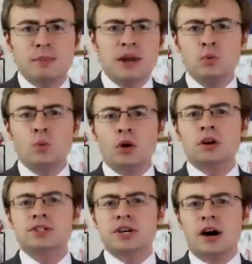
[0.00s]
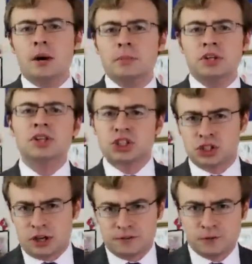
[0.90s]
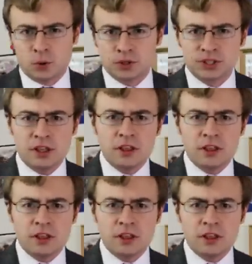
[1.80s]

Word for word: men weren't a militia force.